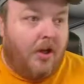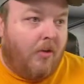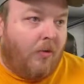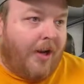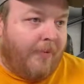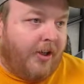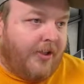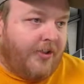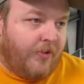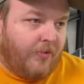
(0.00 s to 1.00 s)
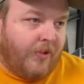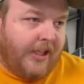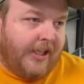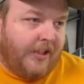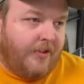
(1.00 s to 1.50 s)
What I'm going to do
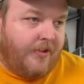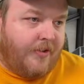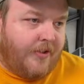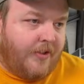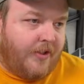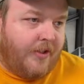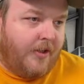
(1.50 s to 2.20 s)
is...